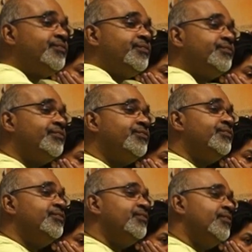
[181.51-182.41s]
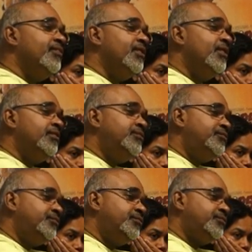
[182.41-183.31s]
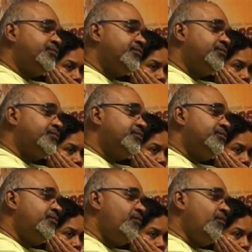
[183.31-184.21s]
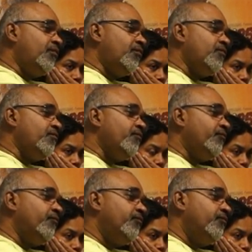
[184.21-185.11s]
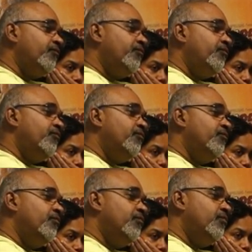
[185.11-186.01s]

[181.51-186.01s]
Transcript: [no speech]